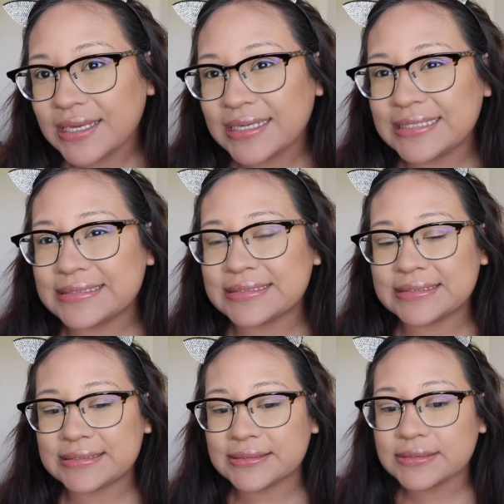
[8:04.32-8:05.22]
it
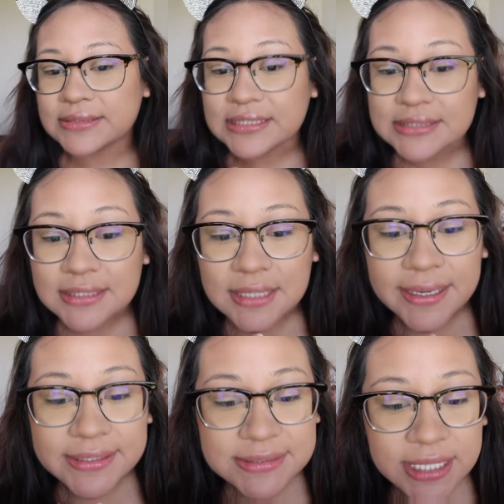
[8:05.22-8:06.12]
doesn't
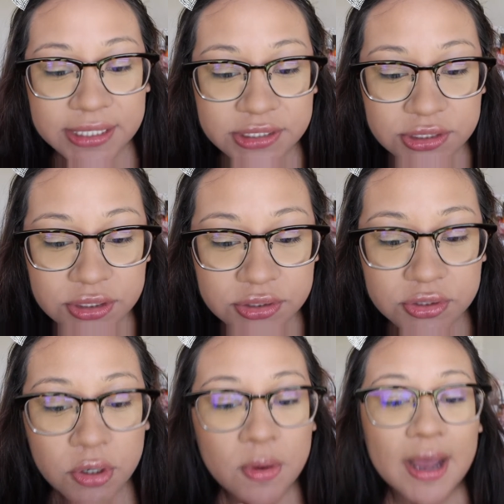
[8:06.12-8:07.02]
like texture.
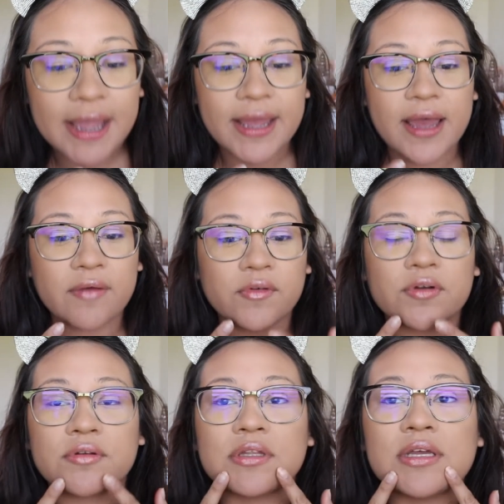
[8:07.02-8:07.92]
So I have
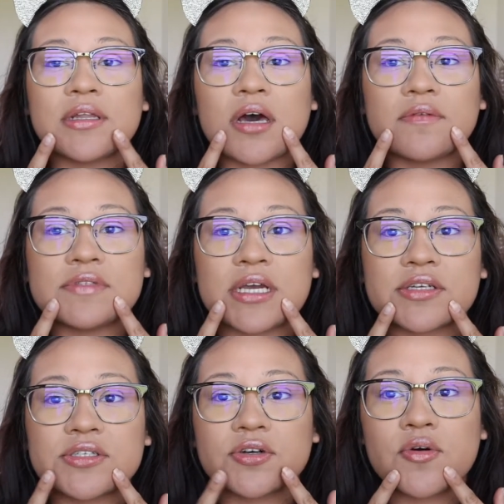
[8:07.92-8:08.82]
currently a lot of
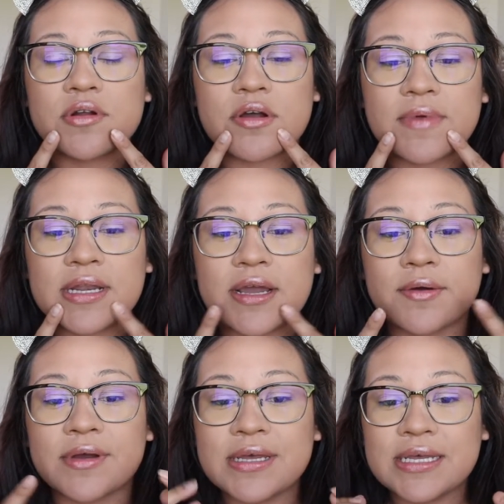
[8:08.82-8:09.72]
texture going on right
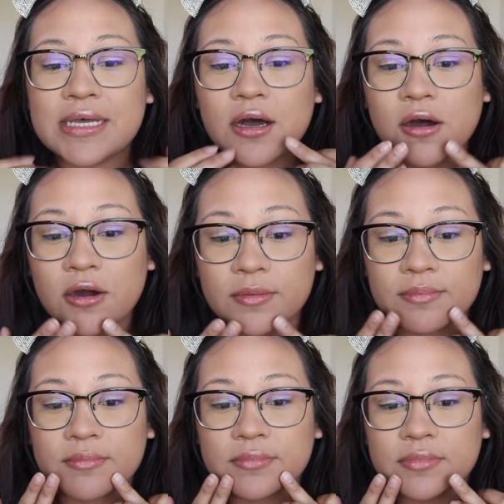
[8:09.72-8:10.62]
now
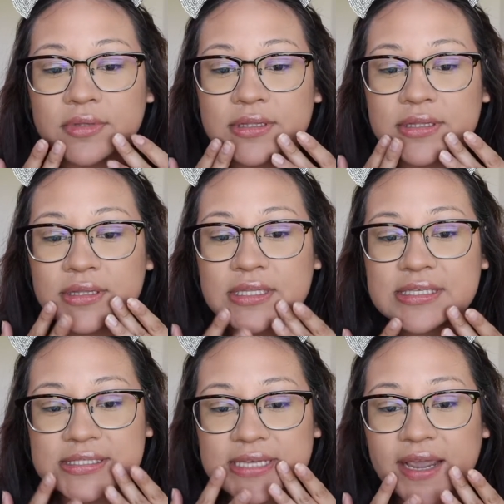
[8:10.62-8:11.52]
on
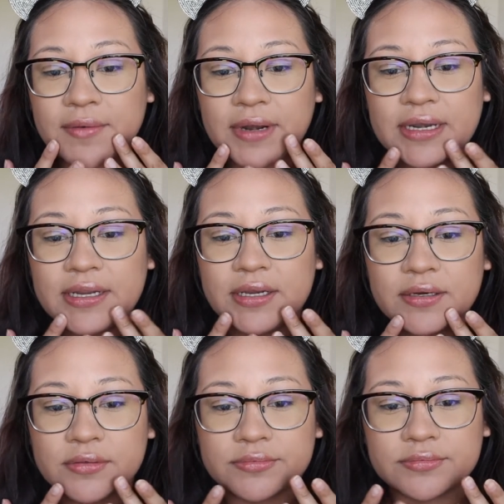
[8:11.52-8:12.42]
this side right
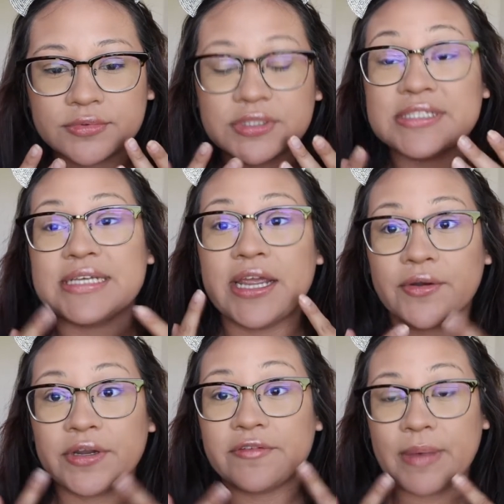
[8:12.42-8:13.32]
here, well, this
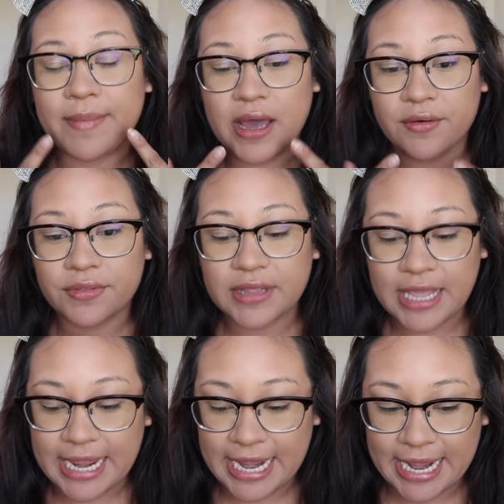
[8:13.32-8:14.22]
area of my mouth,
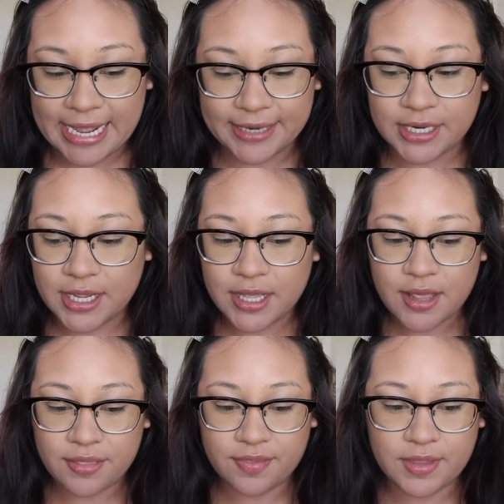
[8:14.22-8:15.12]
and
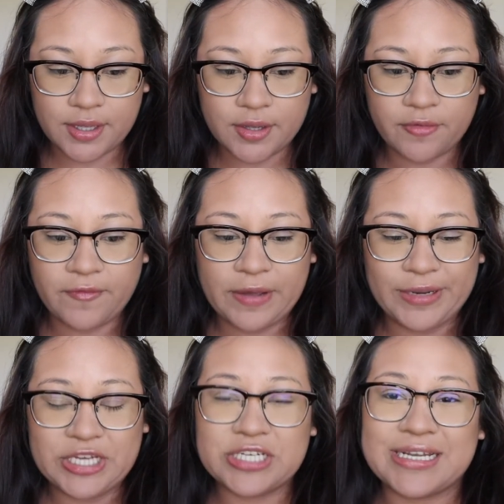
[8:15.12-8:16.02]
the
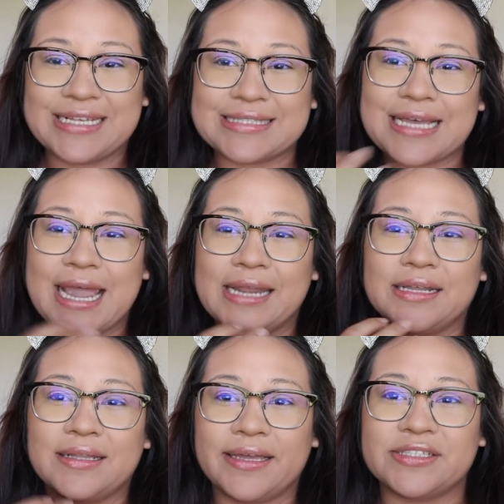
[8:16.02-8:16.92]
foundation has kind
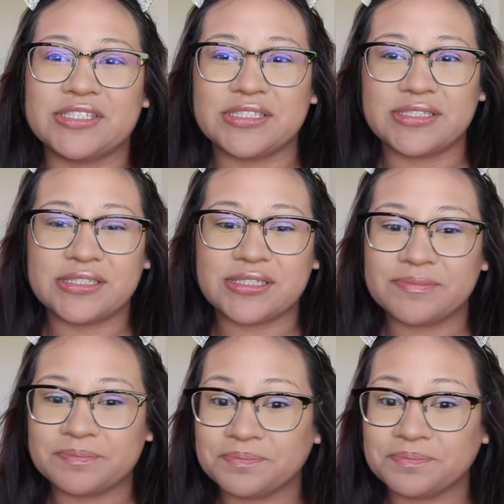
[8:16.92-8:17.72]
of like just,